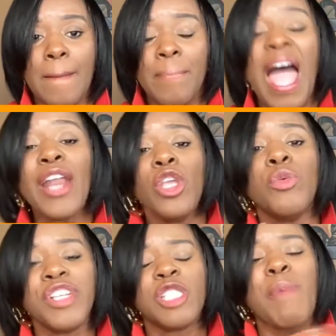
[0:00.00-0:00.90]
How do you
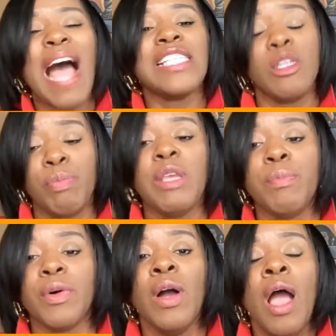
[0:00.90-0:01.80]
respond to
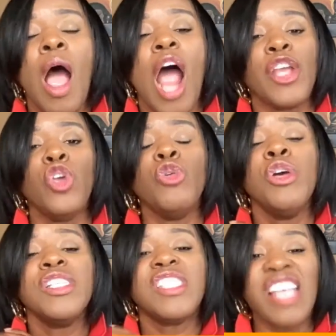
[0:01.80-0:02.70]
people? Are you
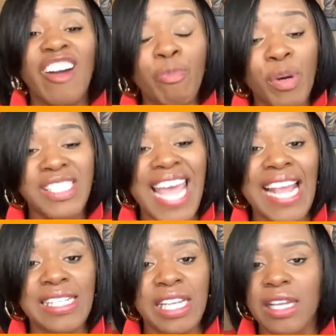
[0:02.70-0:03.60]
self
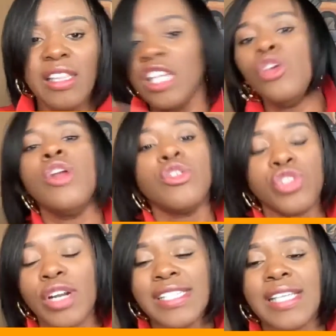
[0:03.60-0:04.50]
protecting? Then you don't
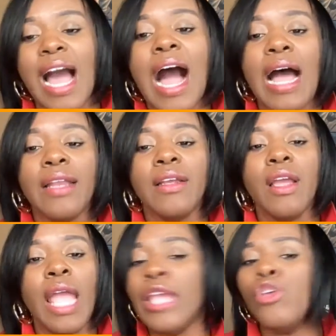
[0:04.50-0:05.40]
trust God
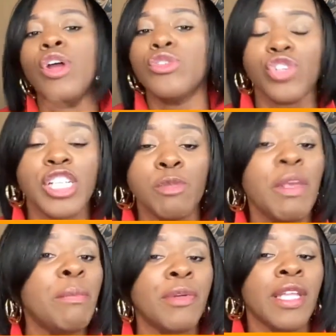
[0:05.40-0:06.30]
and you don't trust
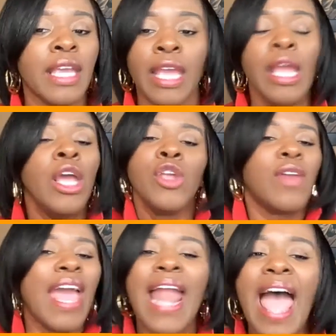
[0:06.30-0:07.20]
people again. You
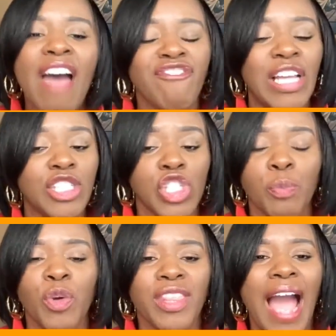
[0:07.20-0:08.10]
cannot have fellowship
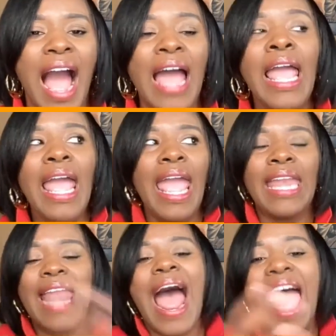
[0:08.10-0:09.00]
with God
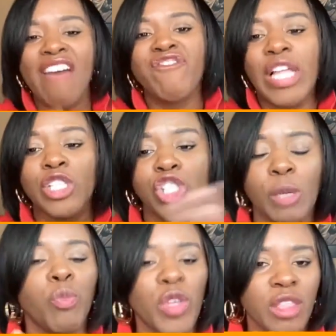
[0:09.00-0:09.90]
and not have
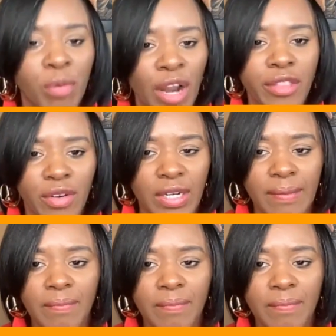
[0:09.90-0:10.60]
fellowship with the brethren.